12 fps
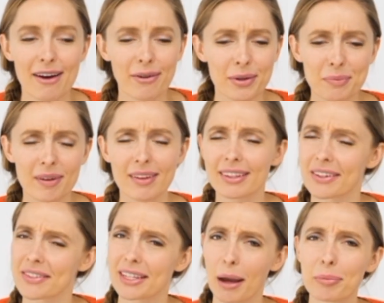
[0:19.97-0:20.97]
I've always been a
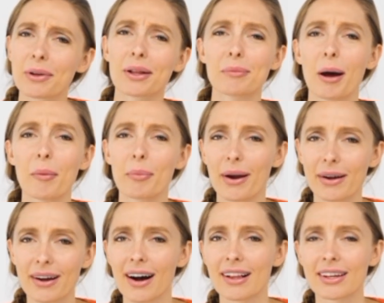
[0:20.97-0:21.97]
little skeptical about
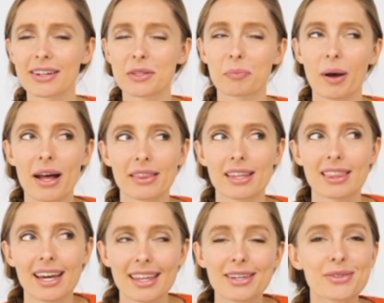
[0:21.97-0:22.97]
bark collars, but the
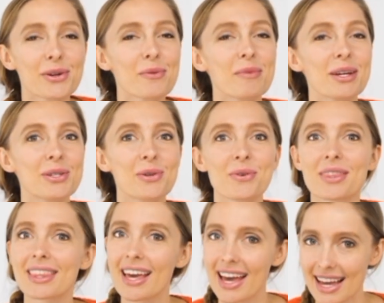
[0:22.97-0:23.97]
thing that drew me to
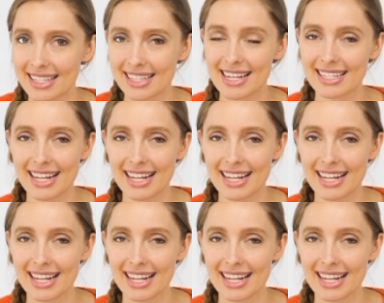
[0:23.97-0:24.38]
this